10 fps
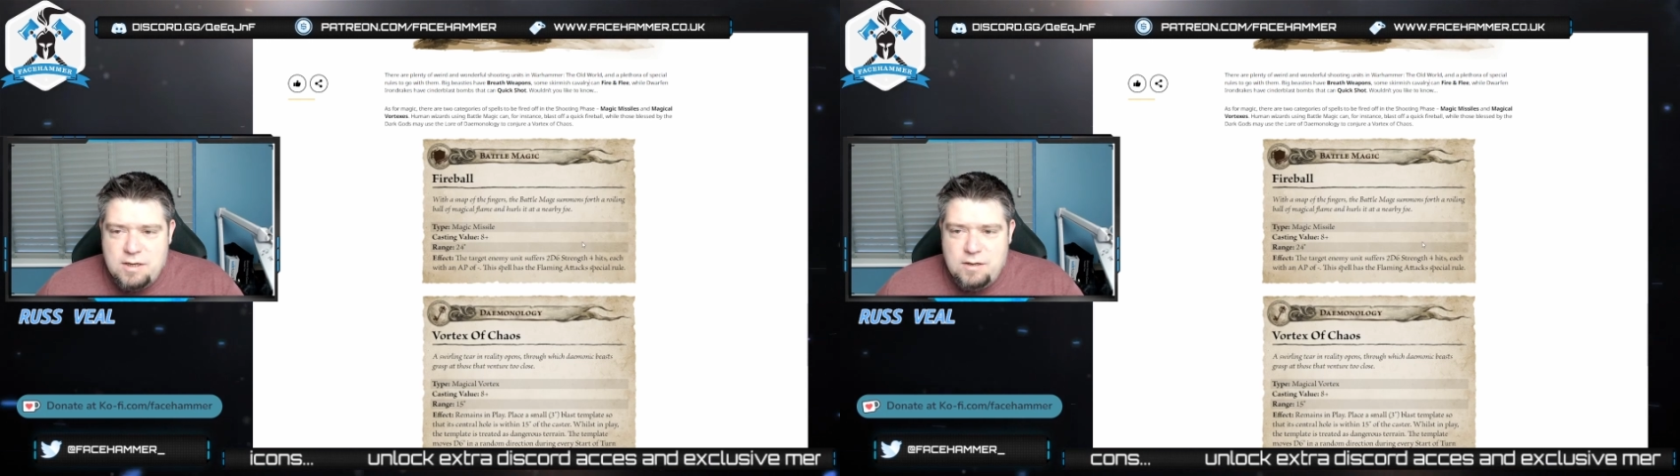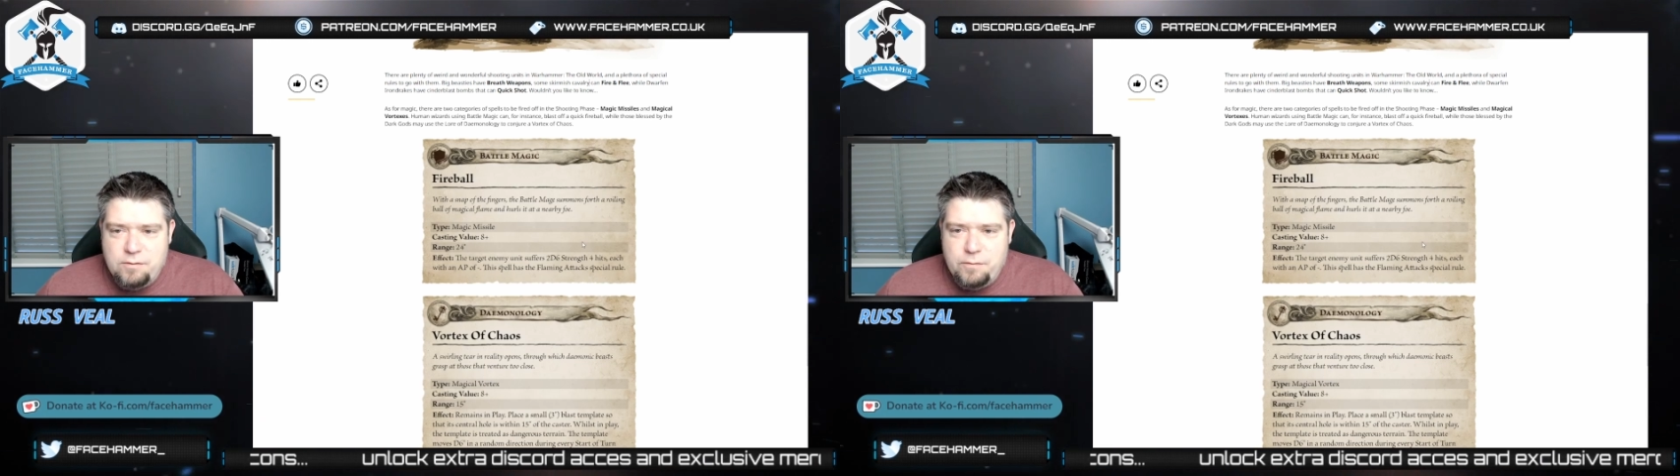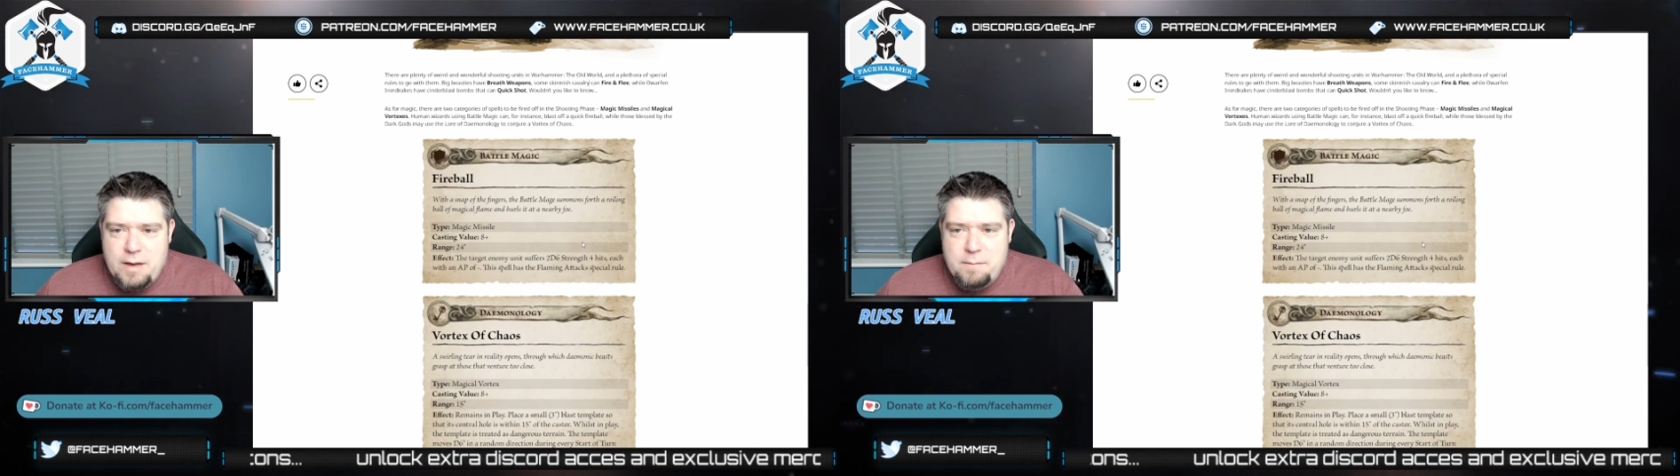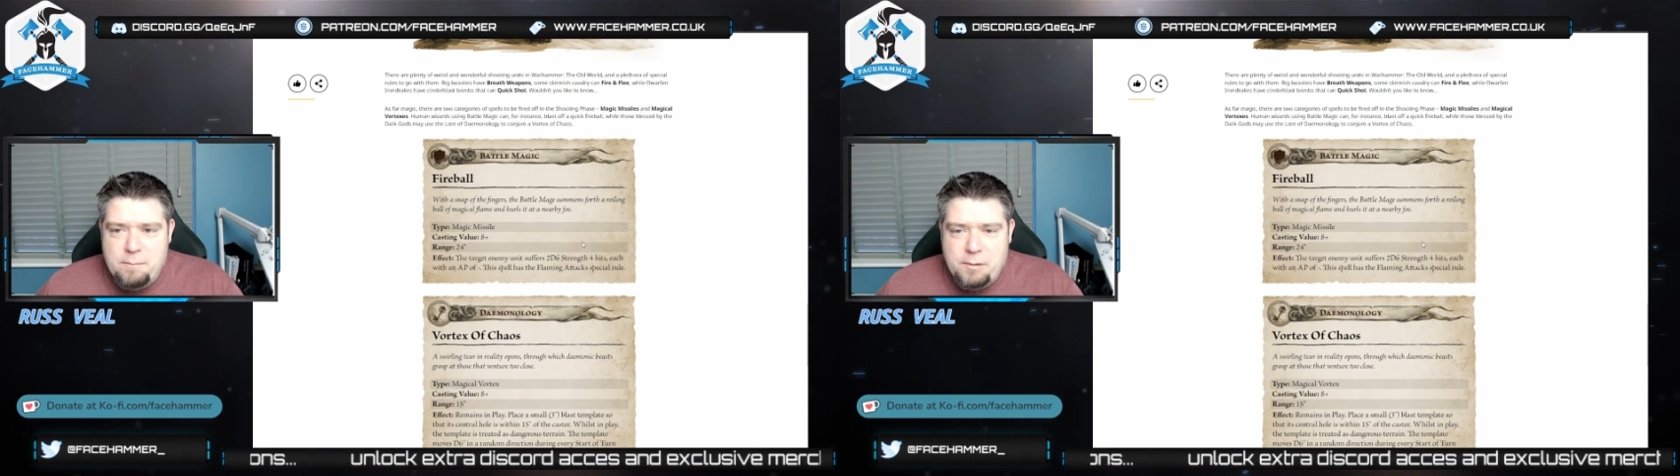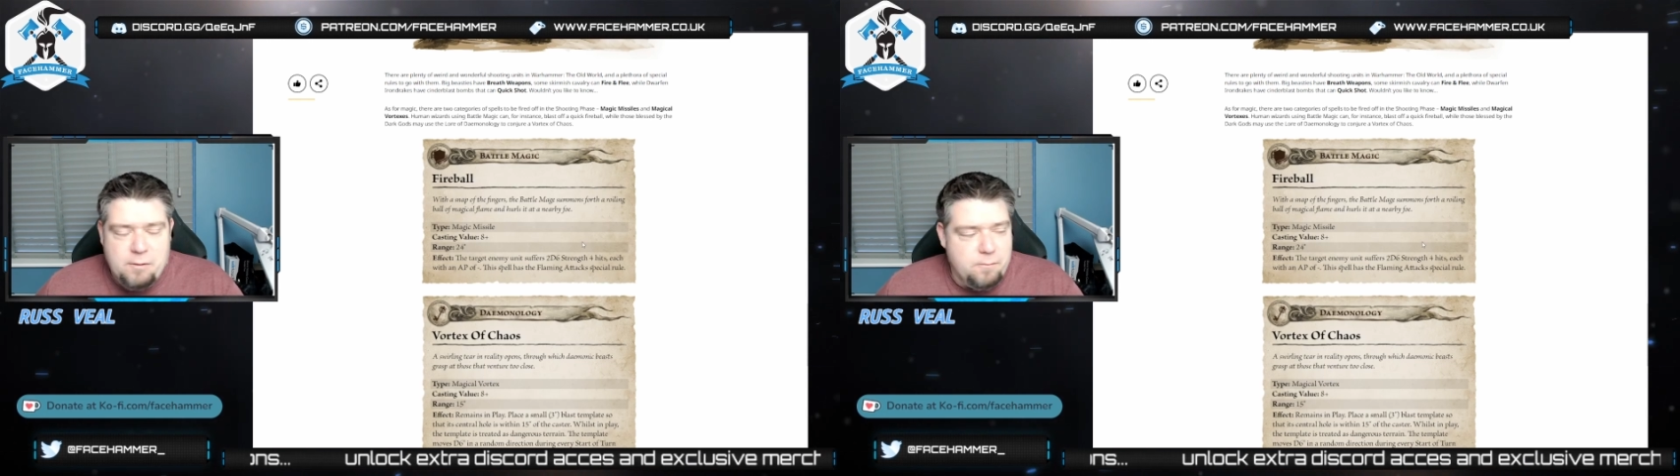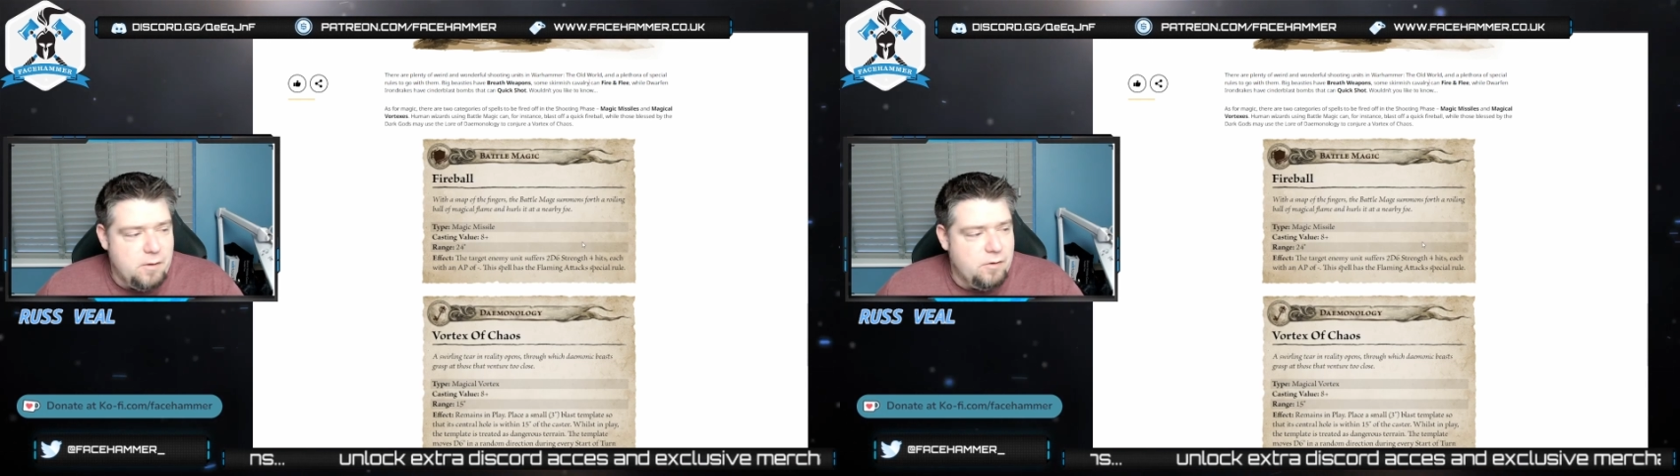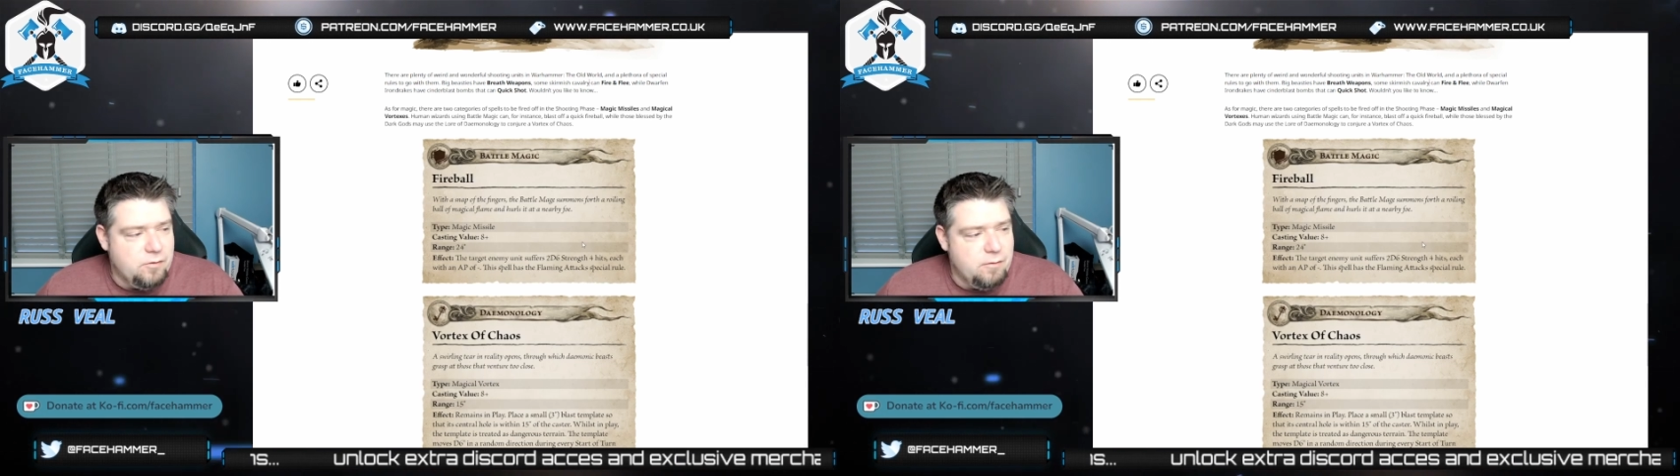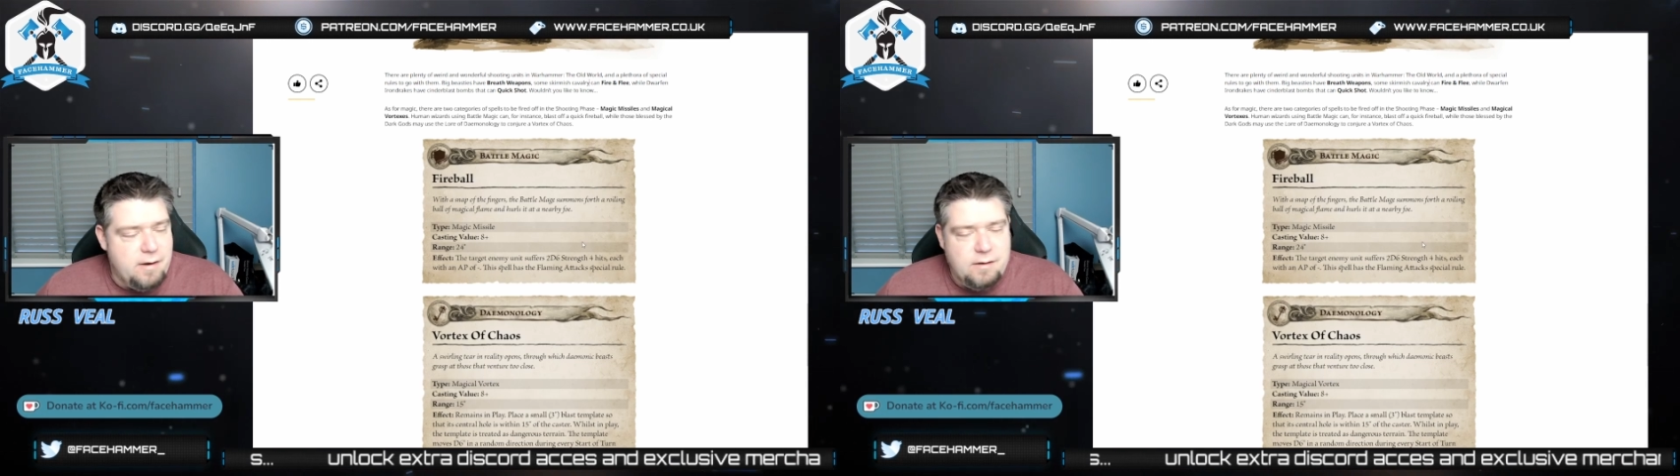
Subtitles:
his flaming bloodthirster